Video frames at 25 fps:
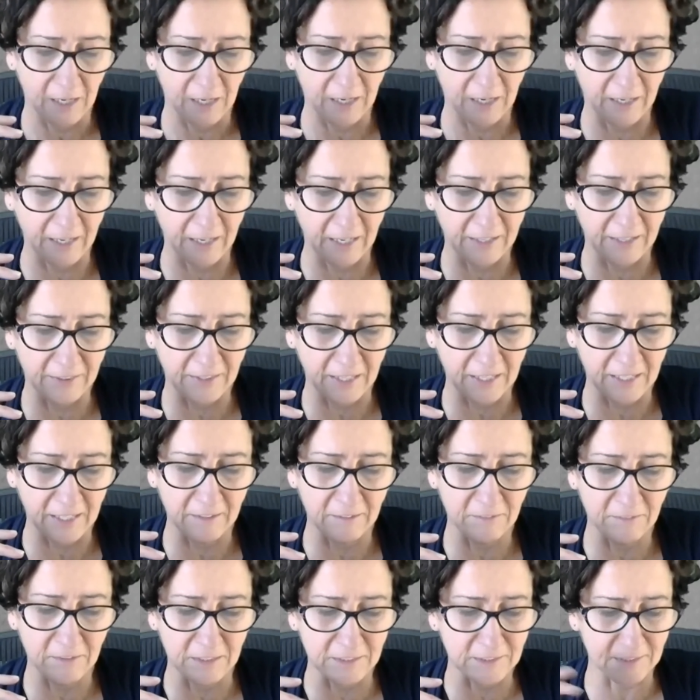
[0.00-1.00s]
Uh, and
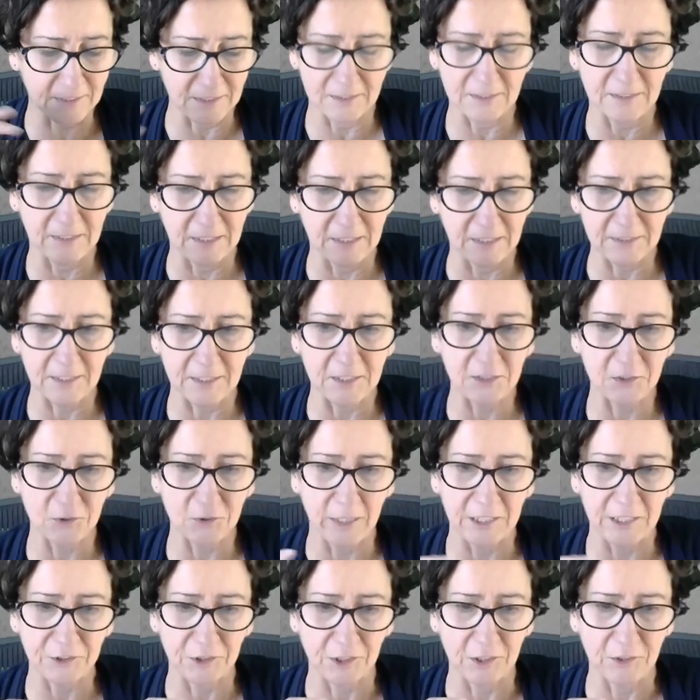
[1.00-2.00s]
then this is this
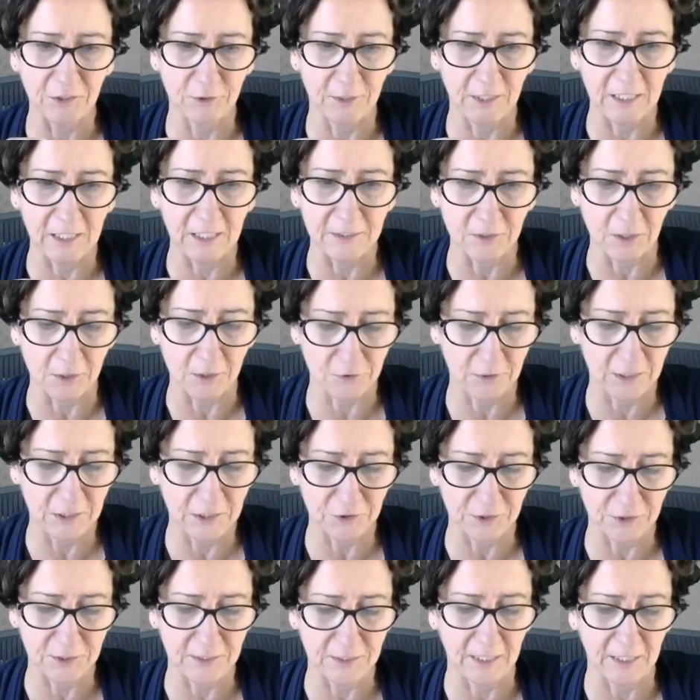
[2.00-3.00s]
situation today. is also
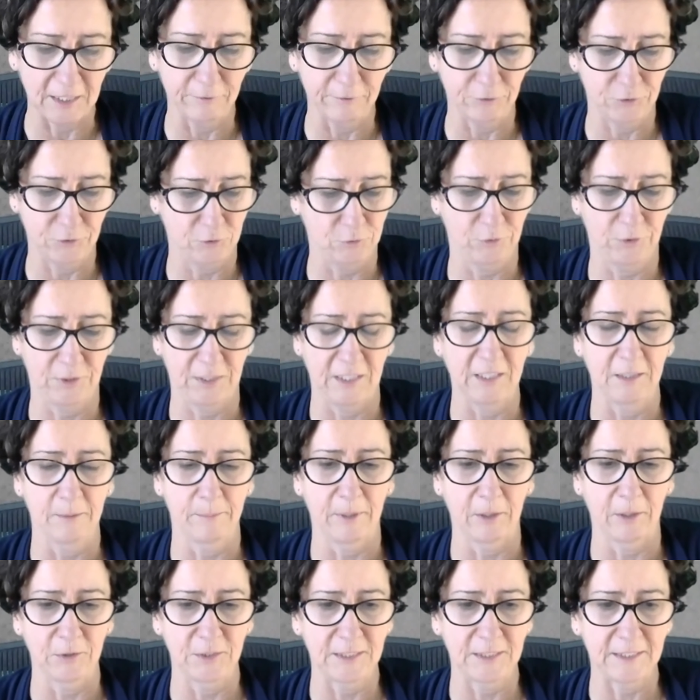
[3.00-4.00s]
interesting to think
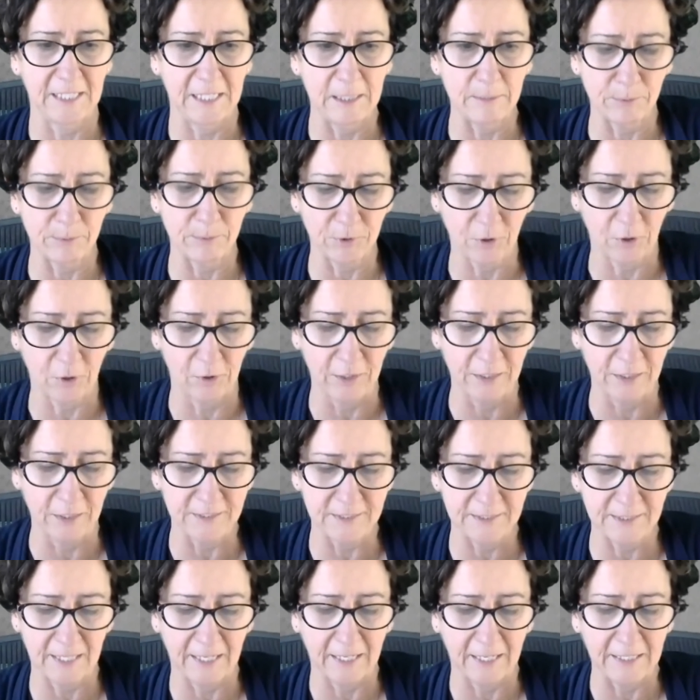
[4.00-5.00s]
about stable
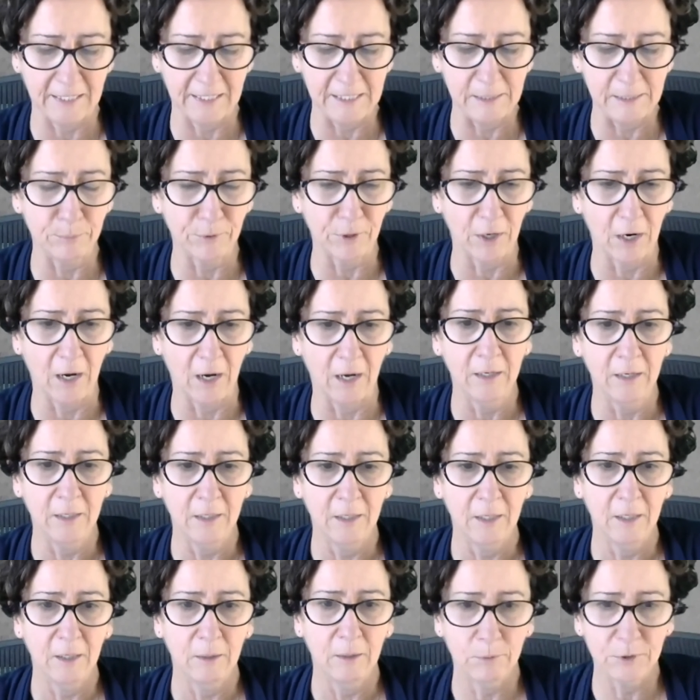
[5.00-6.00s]
coins like Libra,
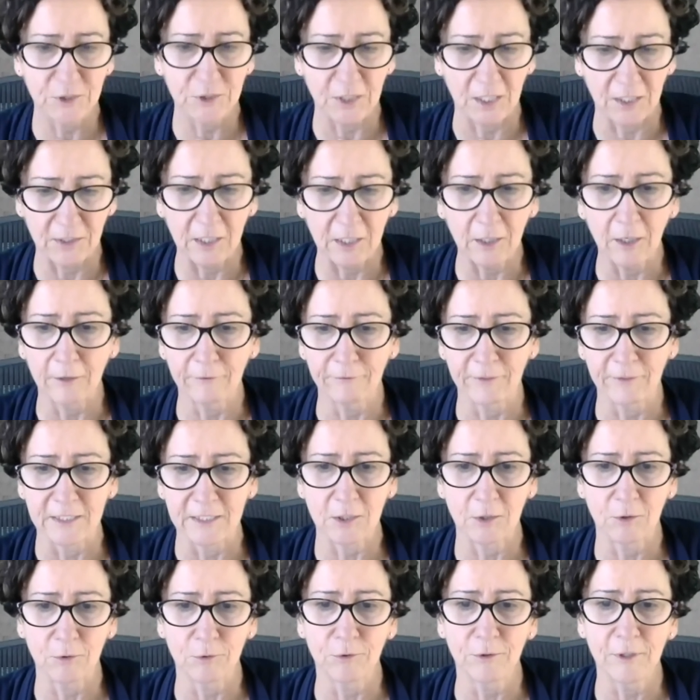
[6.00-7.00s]
which I think of
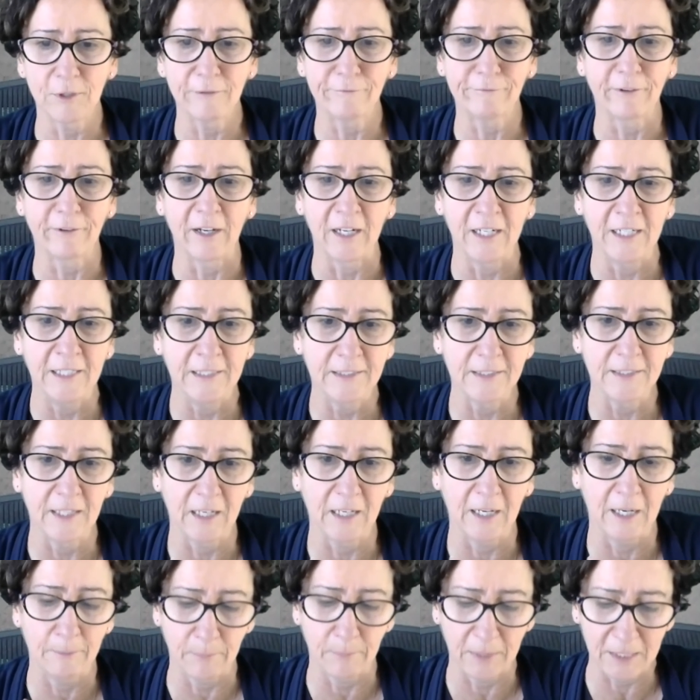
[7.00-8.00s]
as glorified
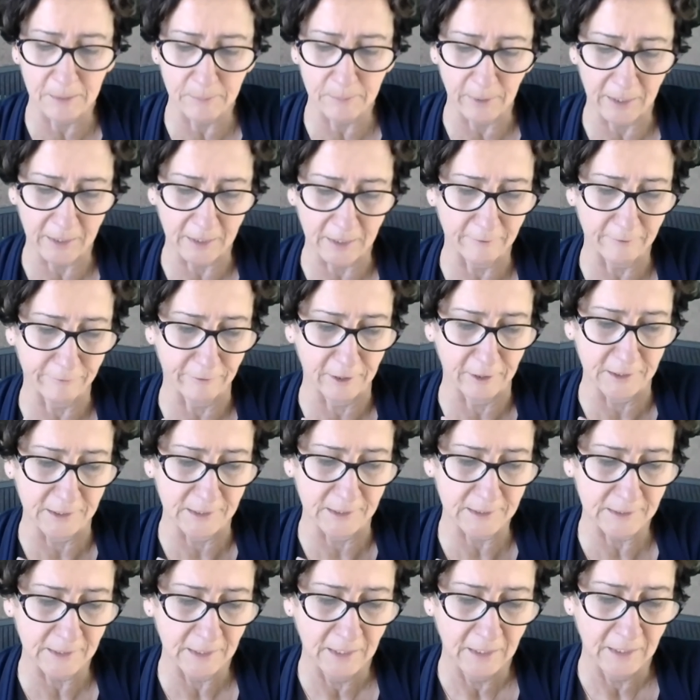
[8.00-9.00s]
uh, money market
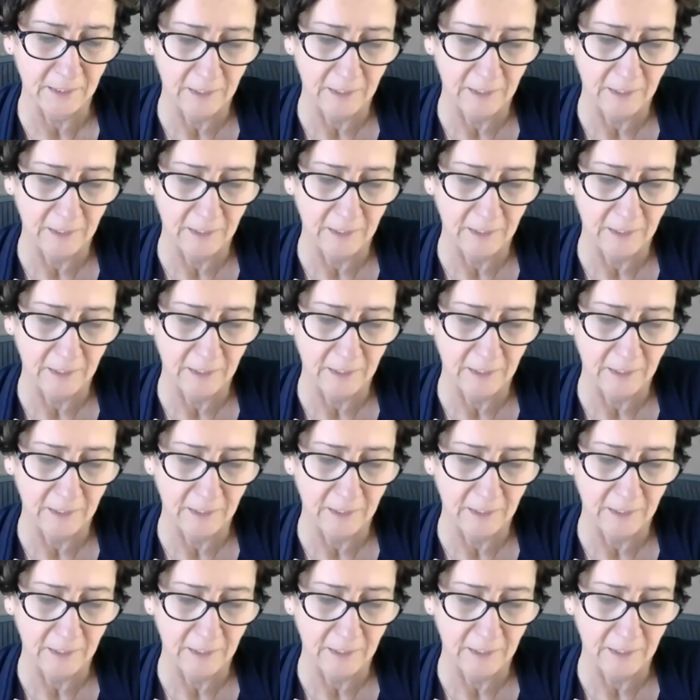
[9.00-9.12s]
funds.